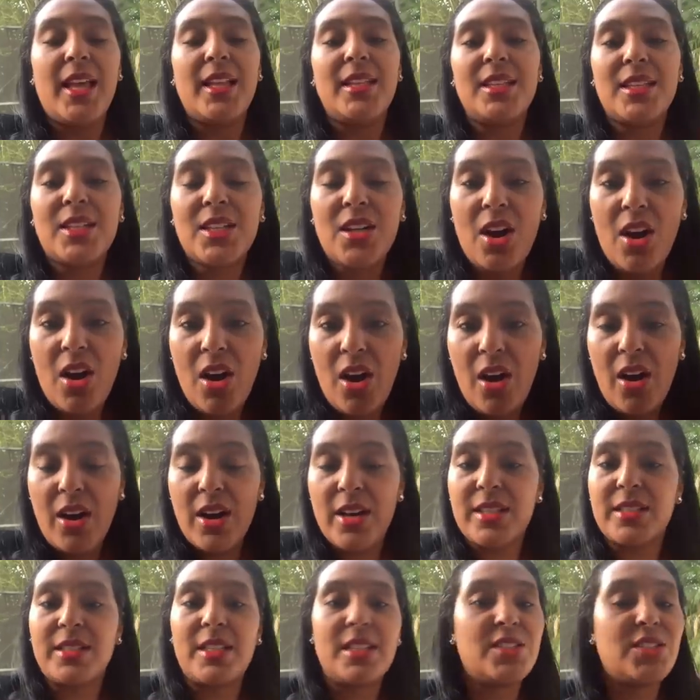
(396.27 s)
The
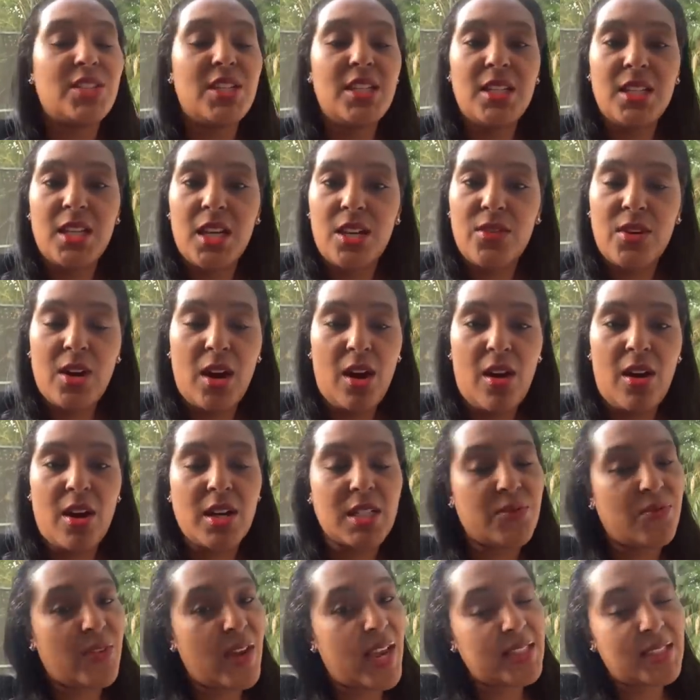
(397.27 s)
cars, she loves
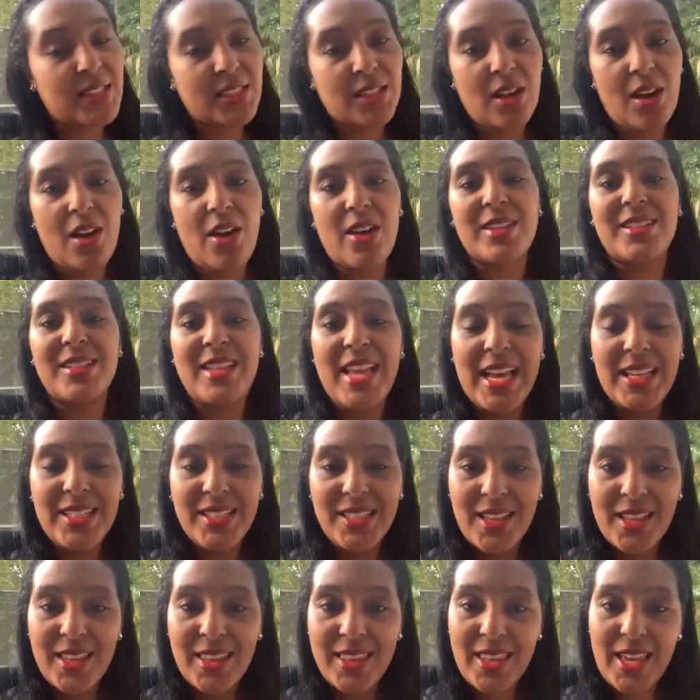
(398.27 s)
cars, fancy cars. That's
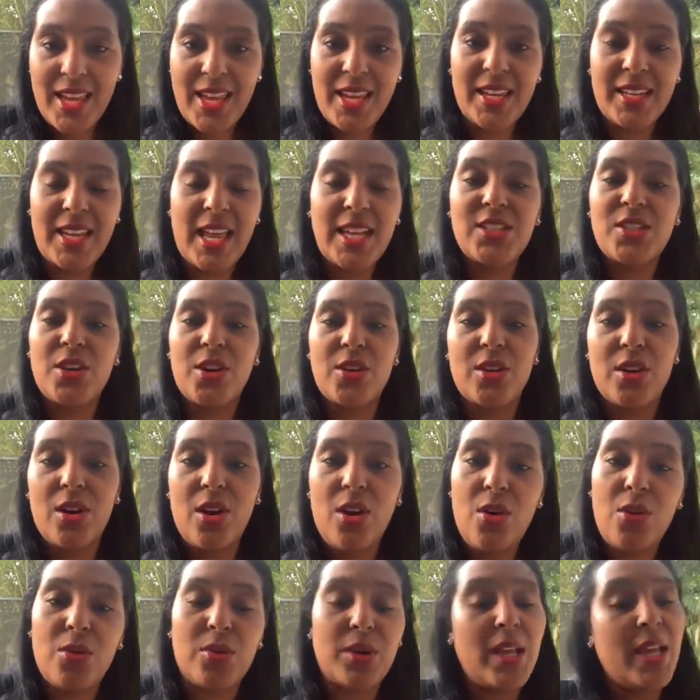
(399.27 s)
her thing. That turn her
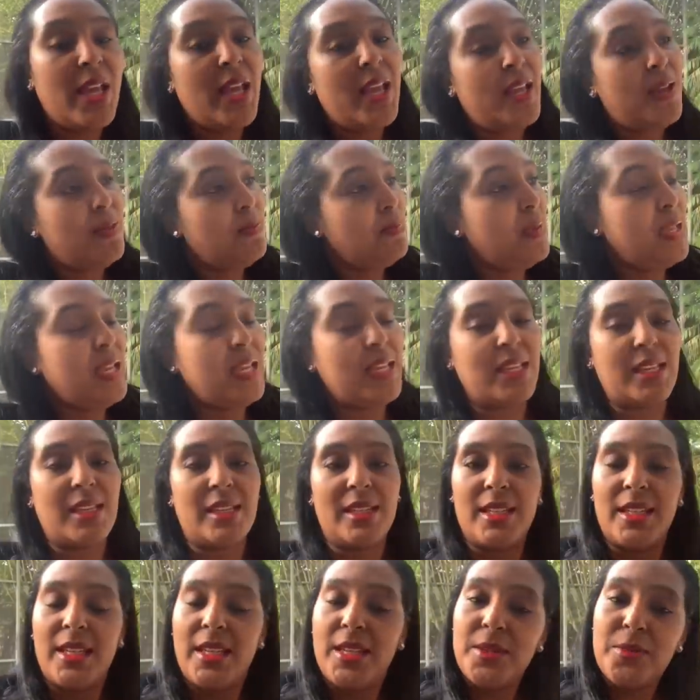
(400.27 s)
on. Me,
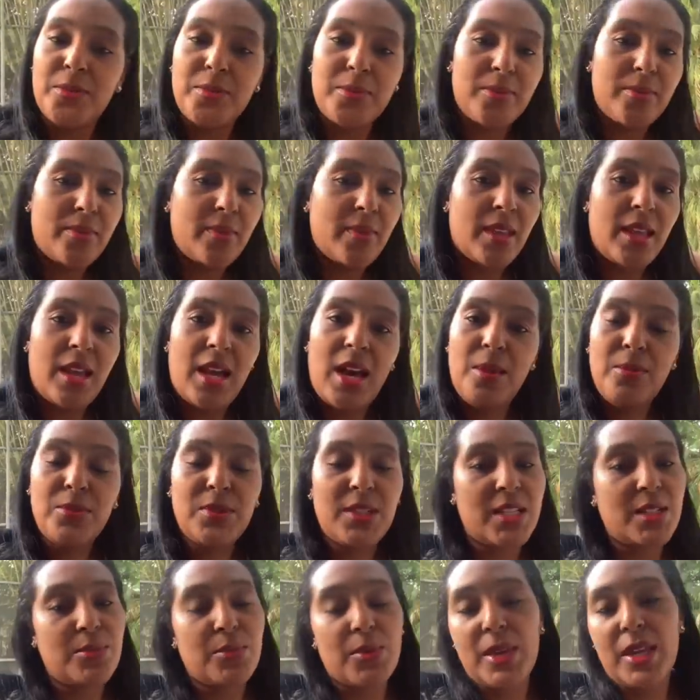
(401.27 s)
I'm
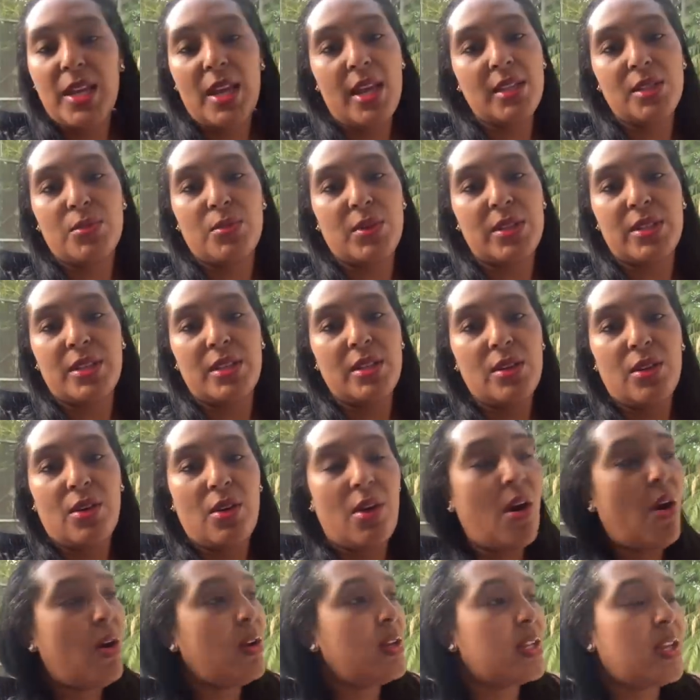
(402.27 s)
just be honest with you. You know,
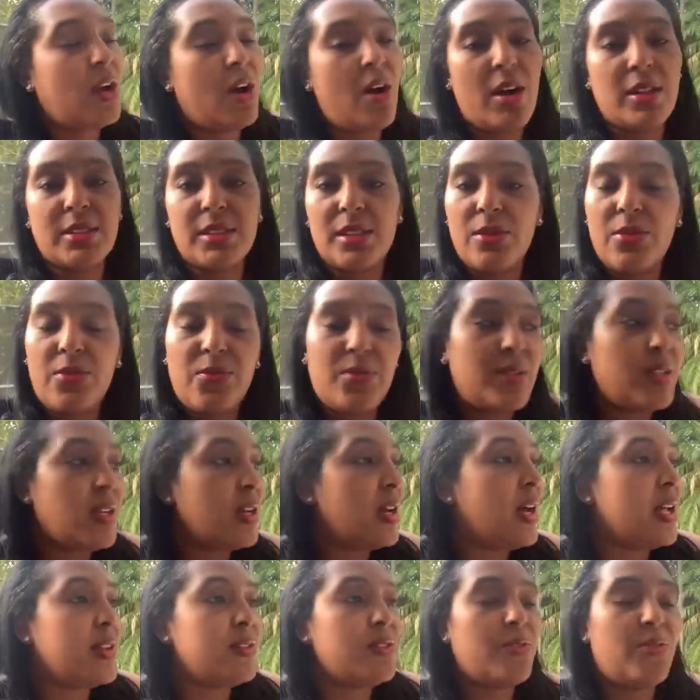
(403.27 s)
all the cars and
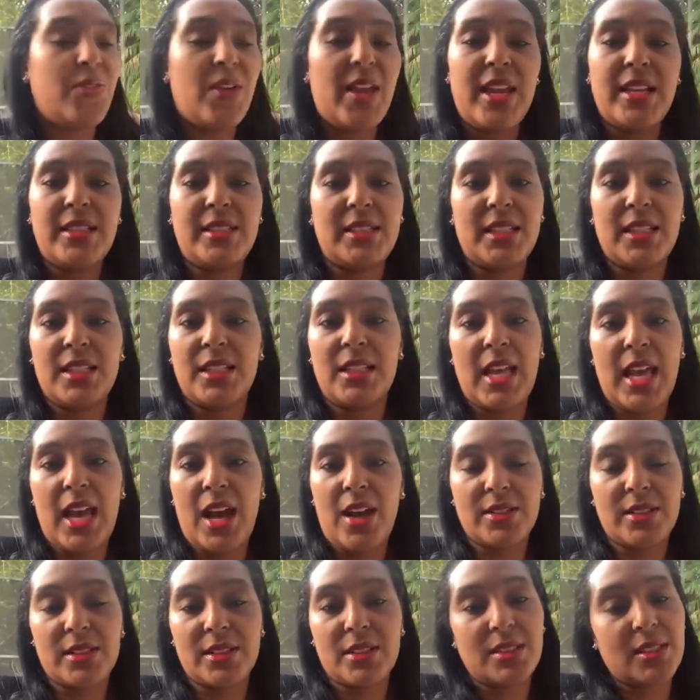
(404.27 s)
the fancy
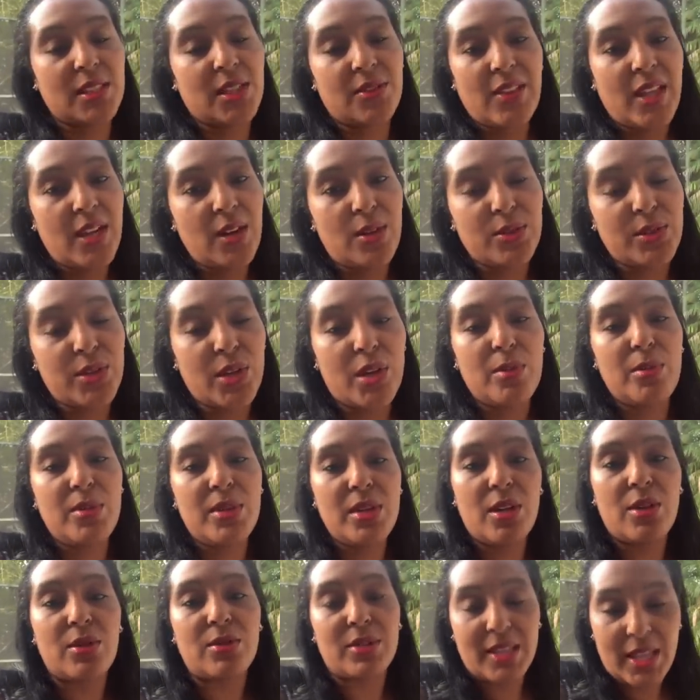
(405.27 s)
houses and stuff, that don't turn me
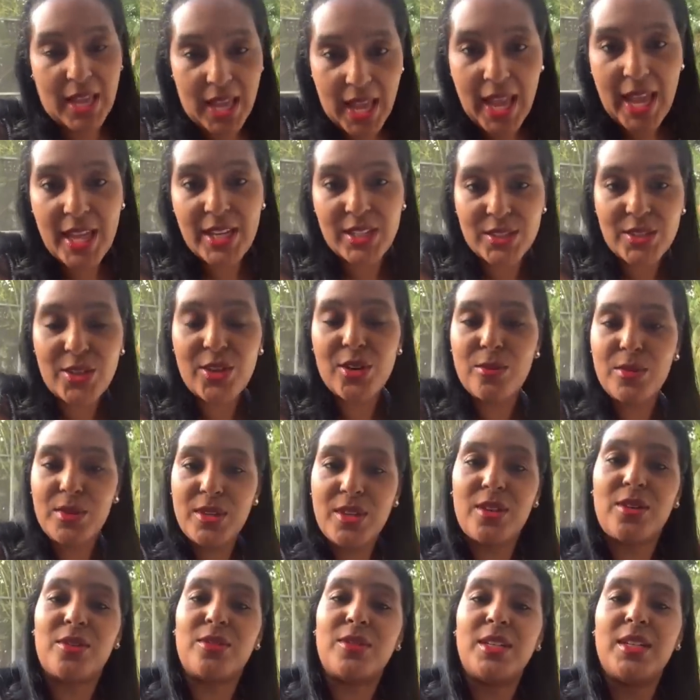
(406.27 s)
on. Cash turn me
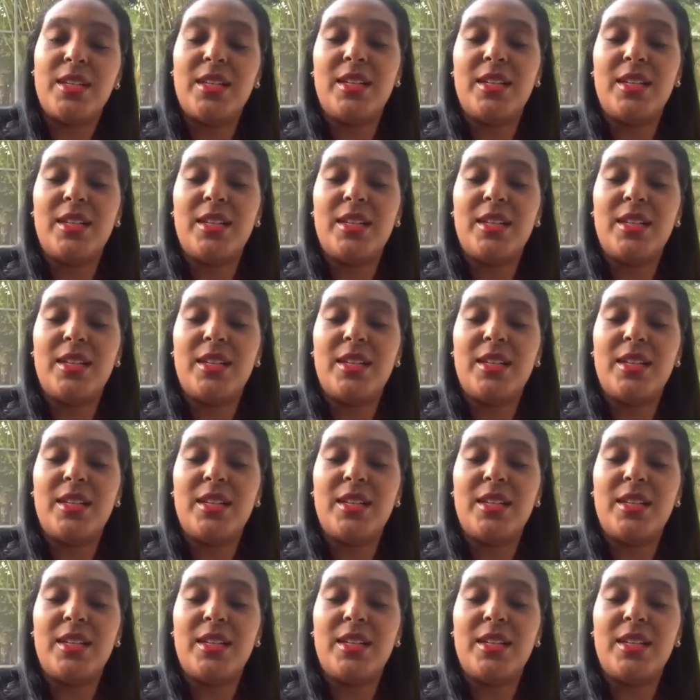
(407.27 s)
on.